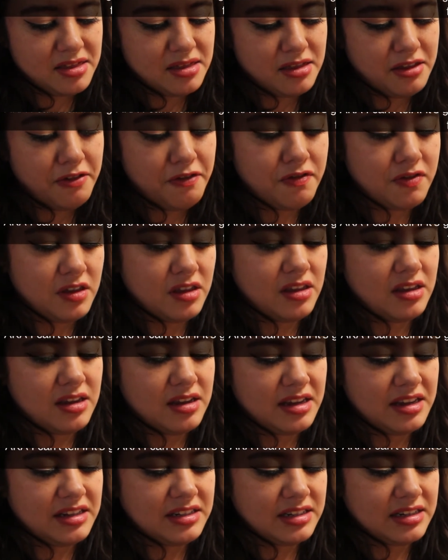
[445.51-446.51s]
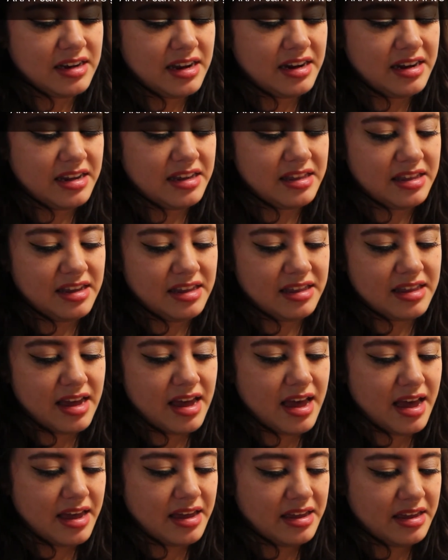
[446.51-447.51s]
the filling isn't anything
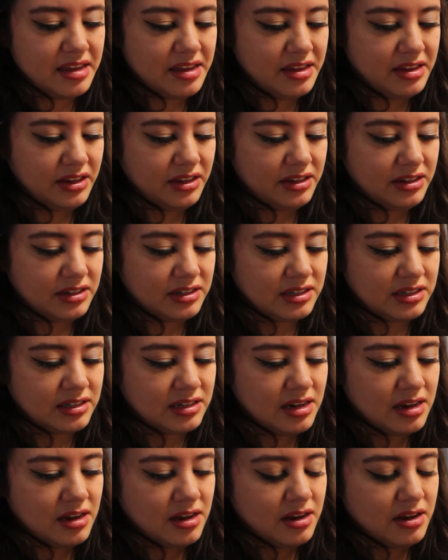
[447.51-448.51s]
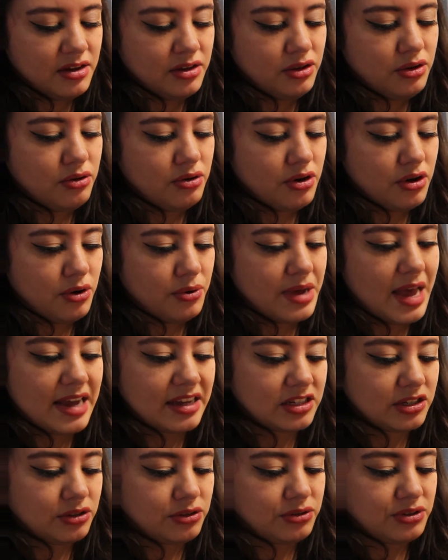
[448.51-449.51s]
that is,
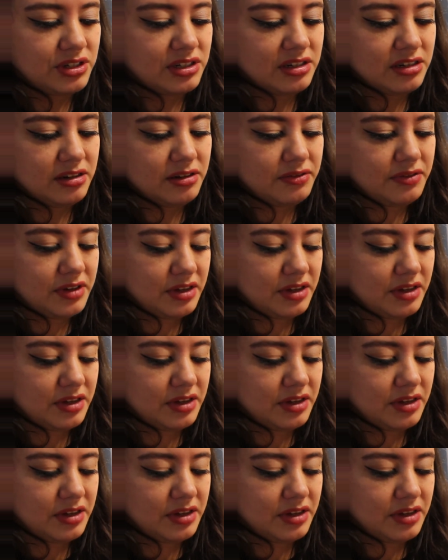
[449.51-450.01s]
exclusive.